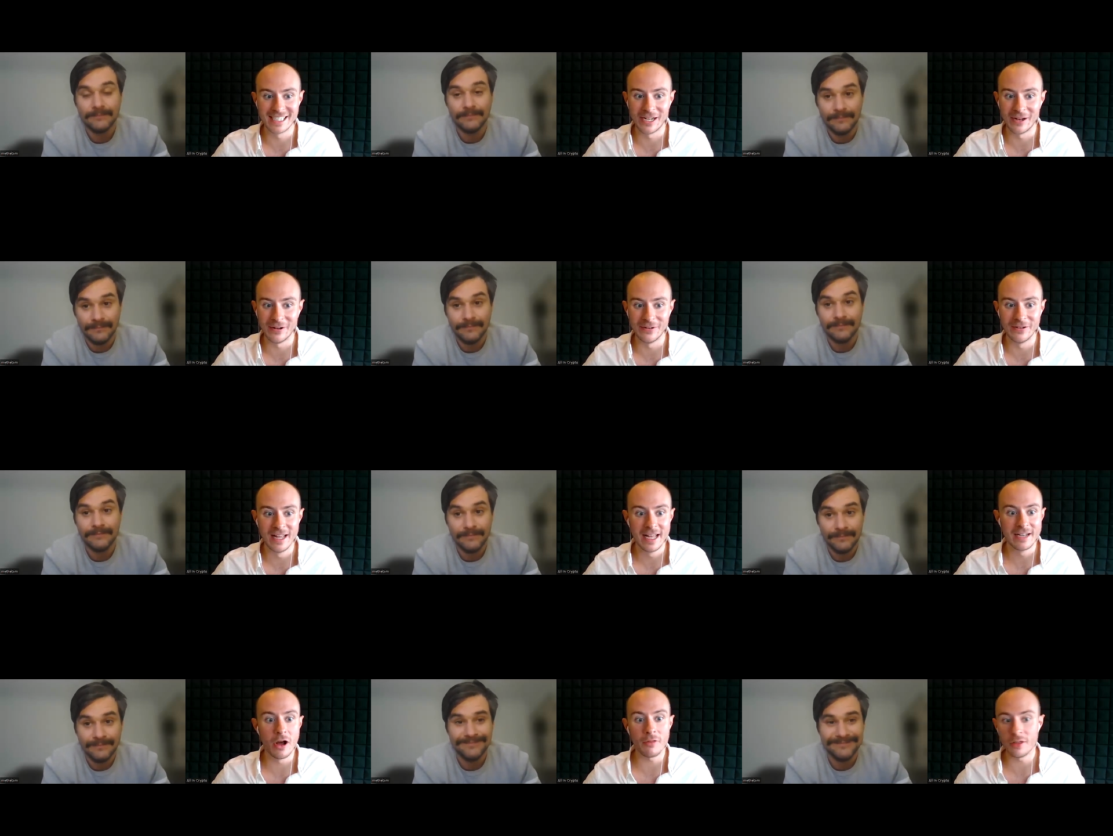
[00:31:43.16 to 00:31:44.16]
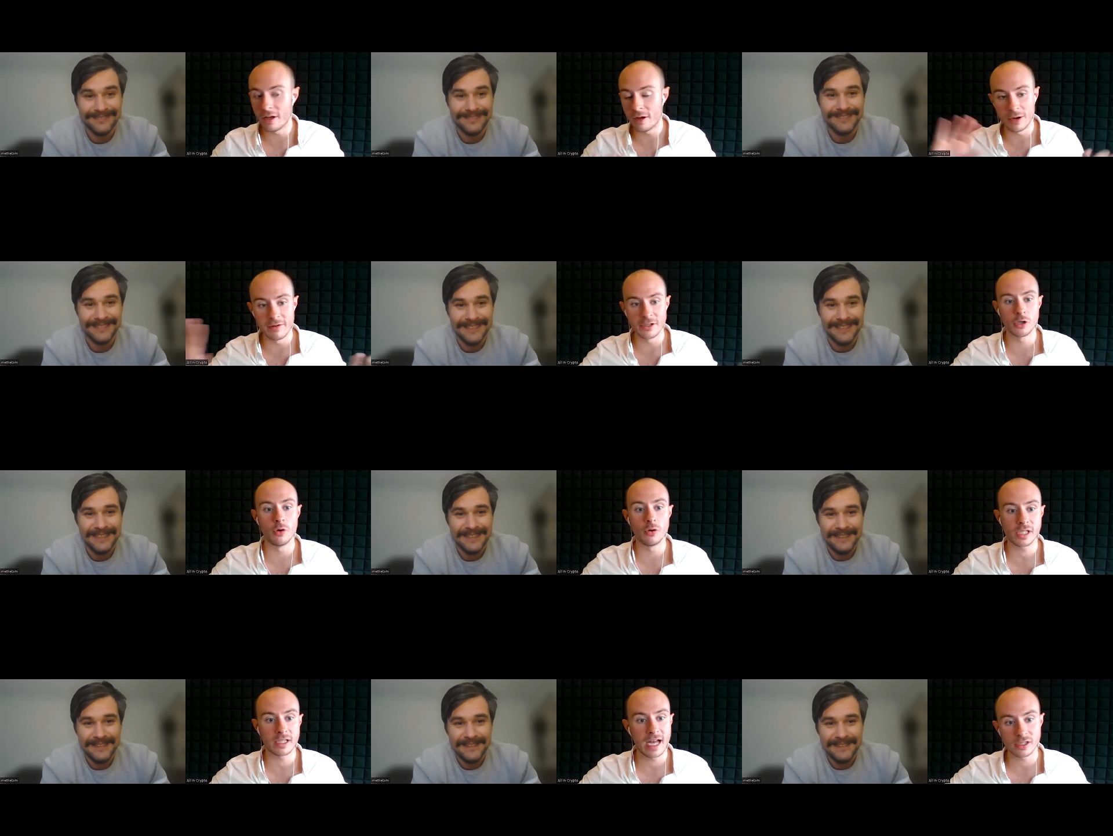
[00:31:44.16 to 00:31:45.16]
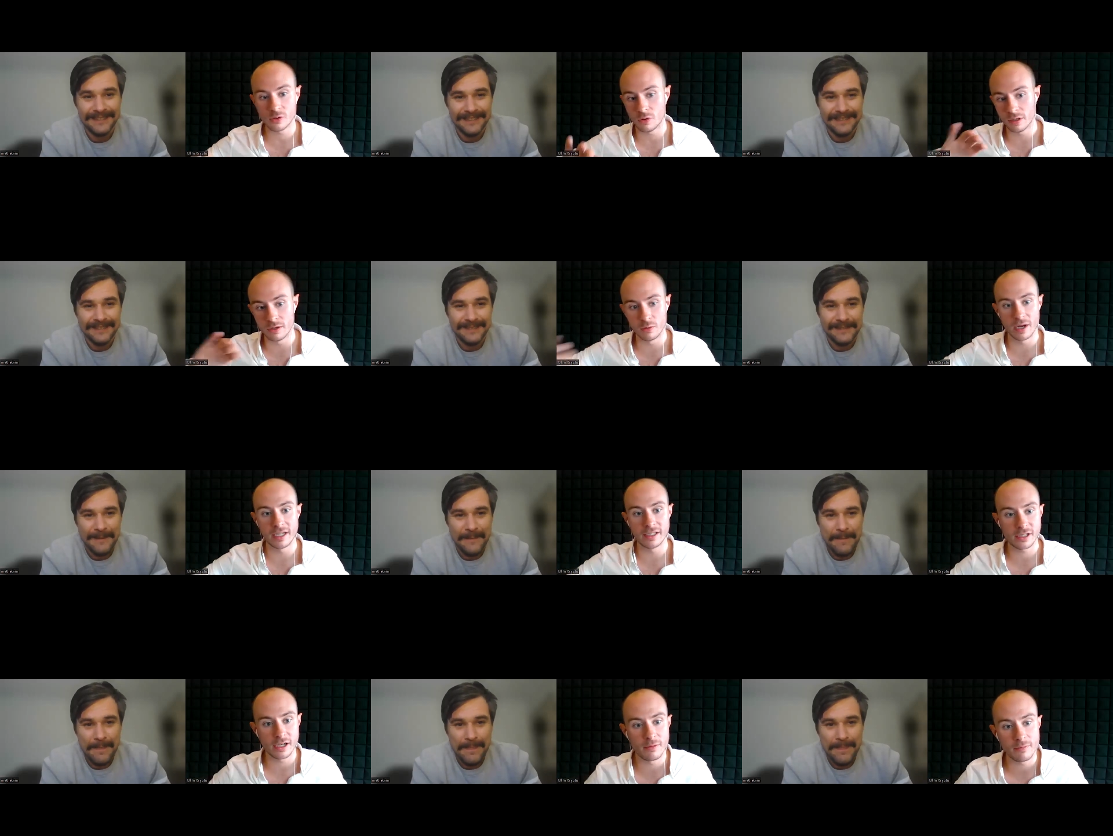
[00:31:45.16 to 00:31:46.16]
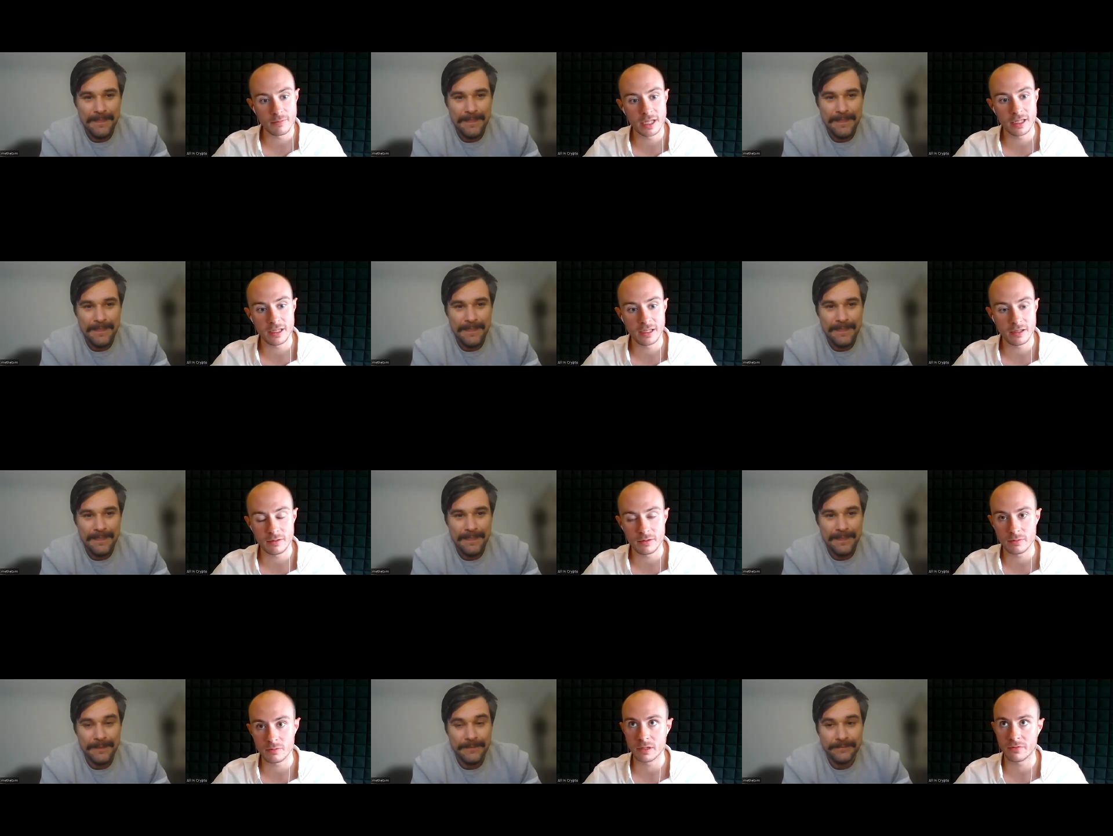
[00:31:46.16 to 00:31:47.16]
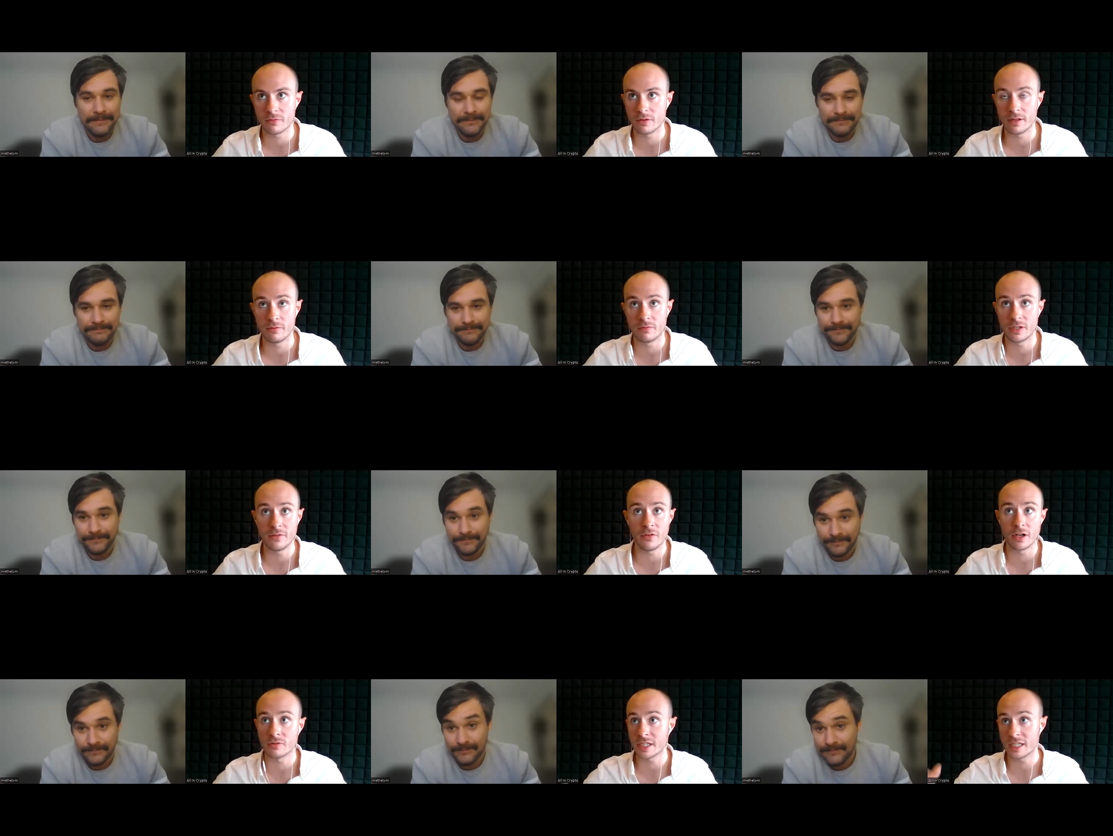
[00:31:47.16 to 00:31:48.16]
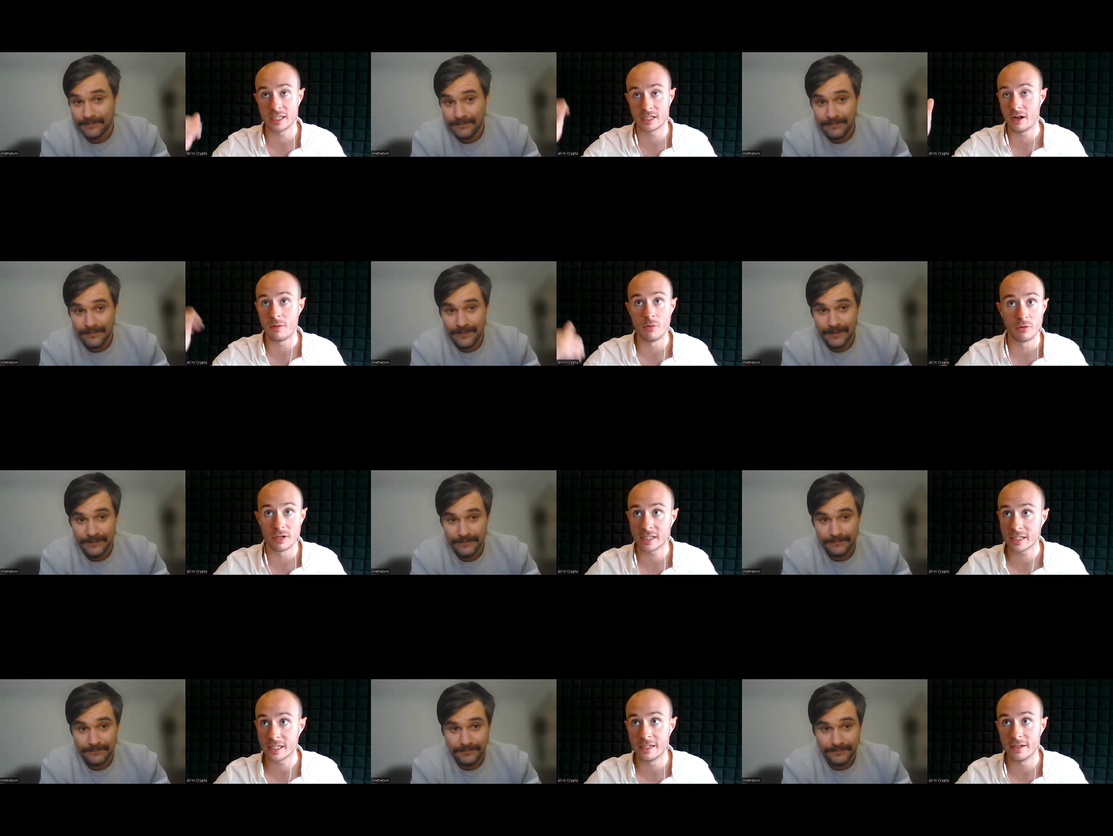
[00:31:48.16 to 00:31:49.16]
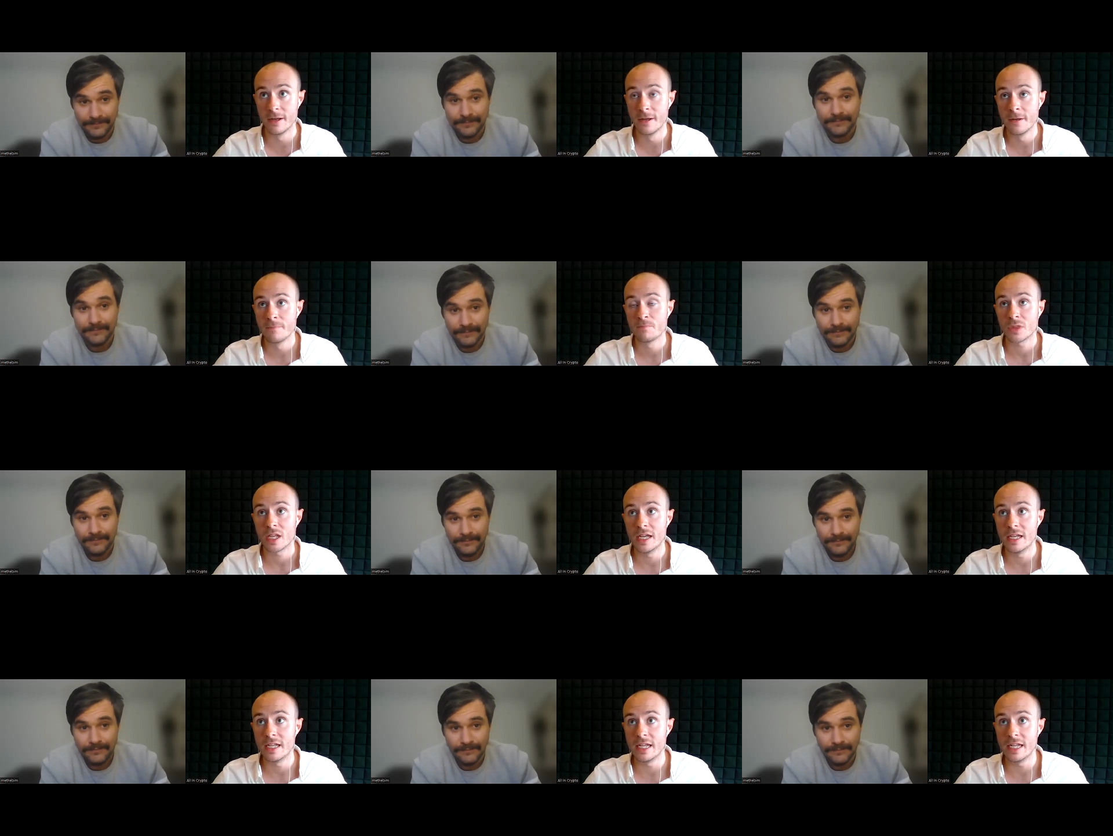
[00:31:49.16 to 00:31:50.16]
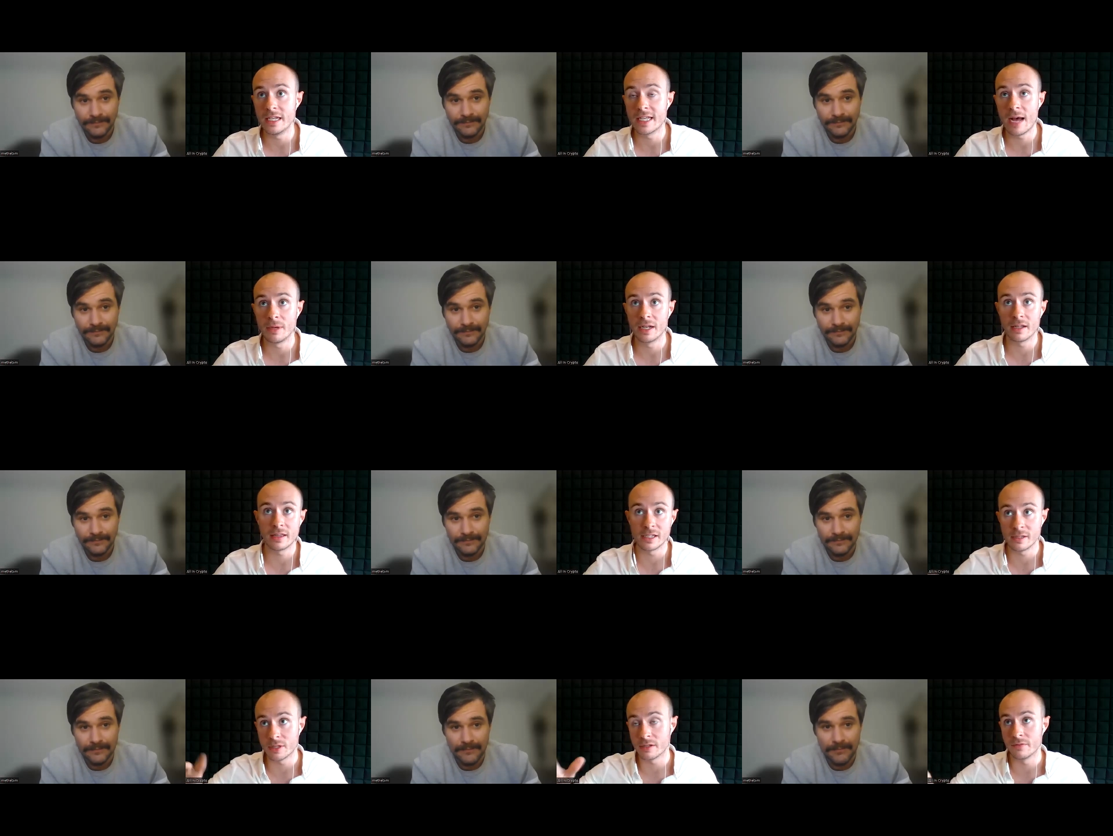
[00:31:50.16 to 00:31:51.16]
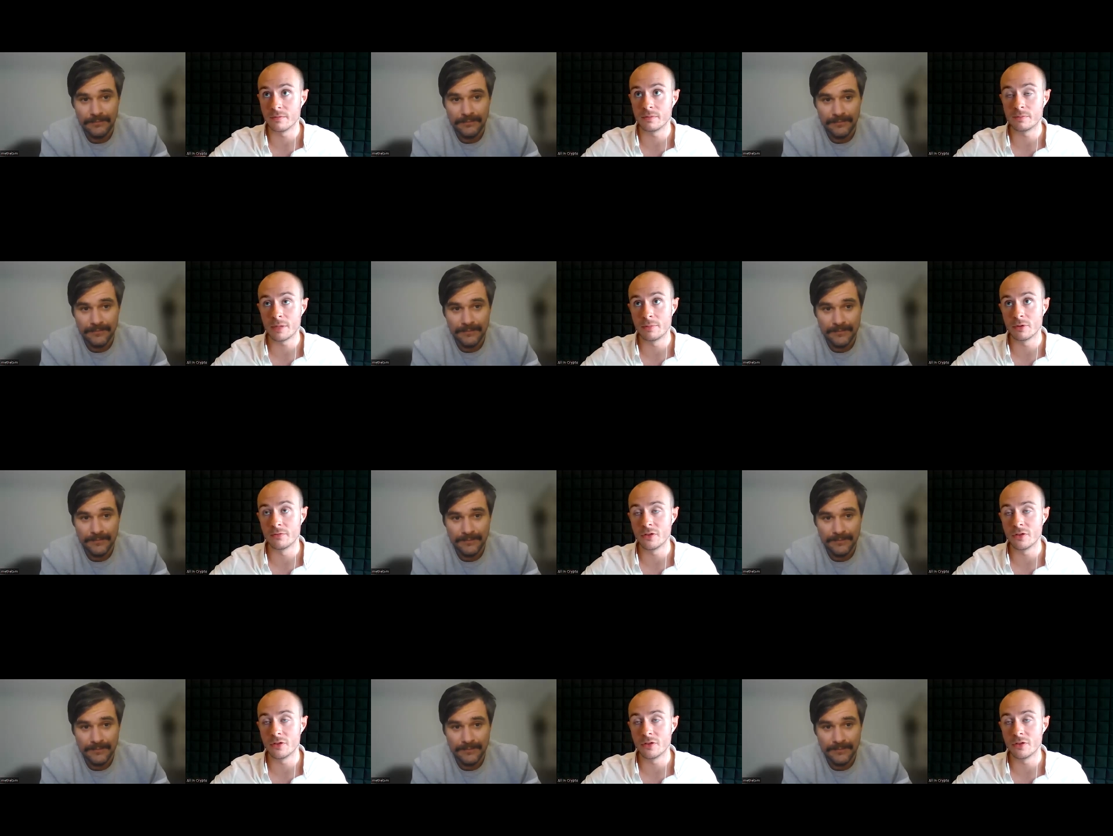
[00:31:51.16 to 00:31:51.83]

Speaker 1: so mm. not that we're endorsing that at all, and always, you know, if, if DeFi is risky, there's a lot more risks in in gambling. I think sometimes people